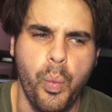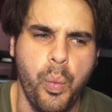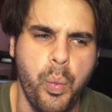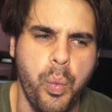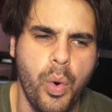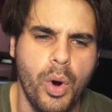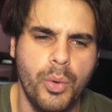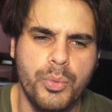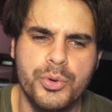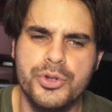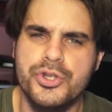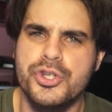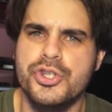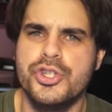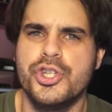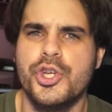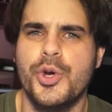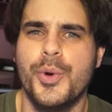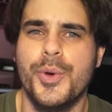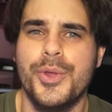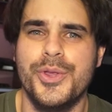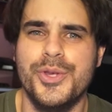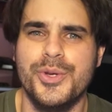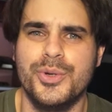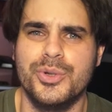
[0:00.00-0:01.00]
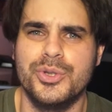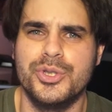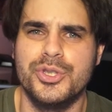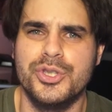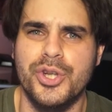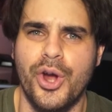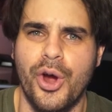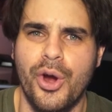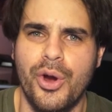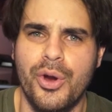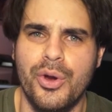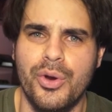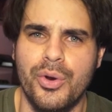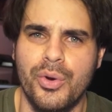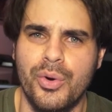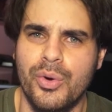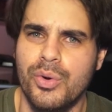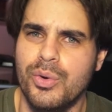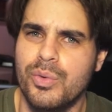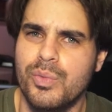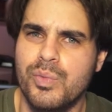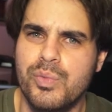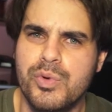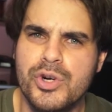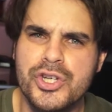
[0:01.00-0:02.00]
what would you do with your show?
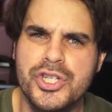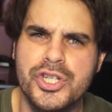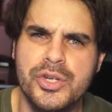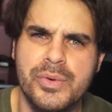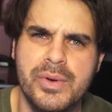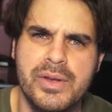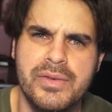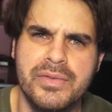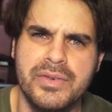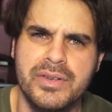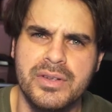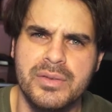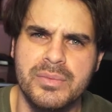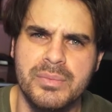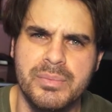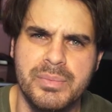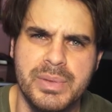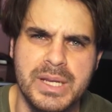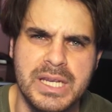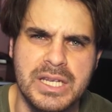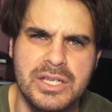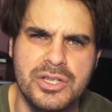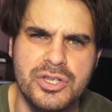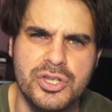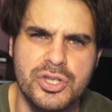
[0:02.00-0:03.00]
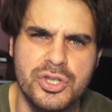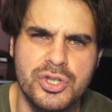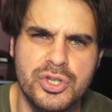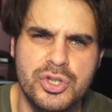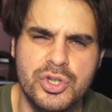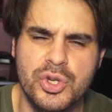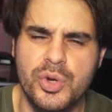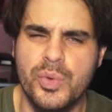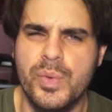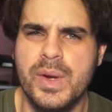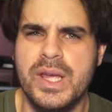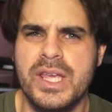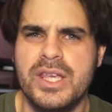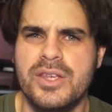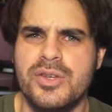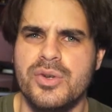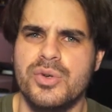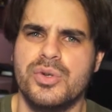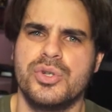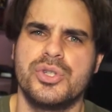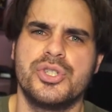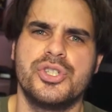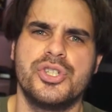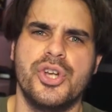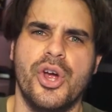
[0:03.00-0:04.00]
Or would you even be doing
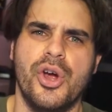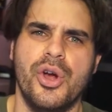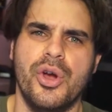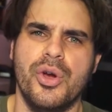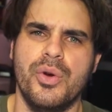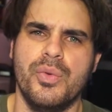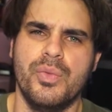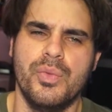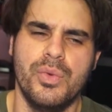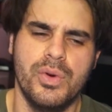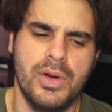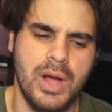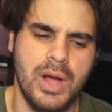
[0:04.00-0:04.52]
your show?